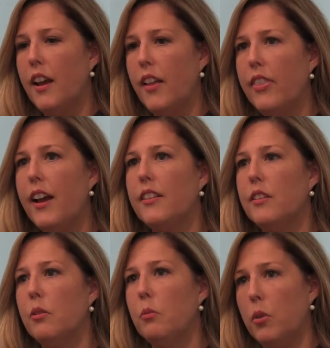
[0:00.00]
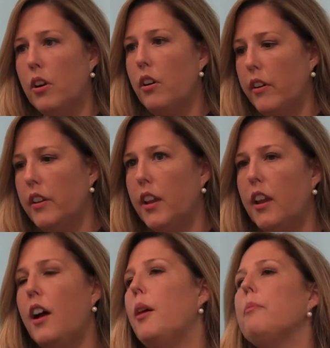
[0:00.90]
And that we're
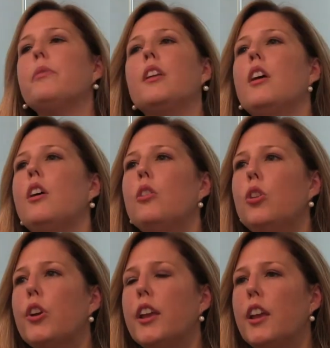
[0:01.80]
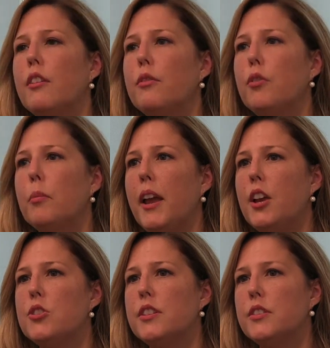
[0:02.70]
currently looking for
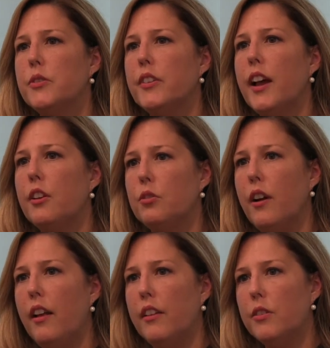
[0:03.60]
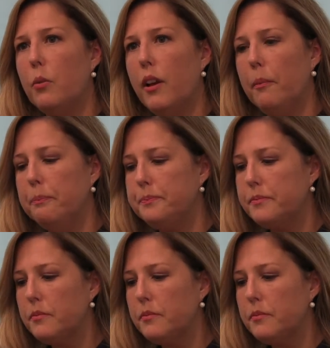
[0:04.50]
patients for that trial as well.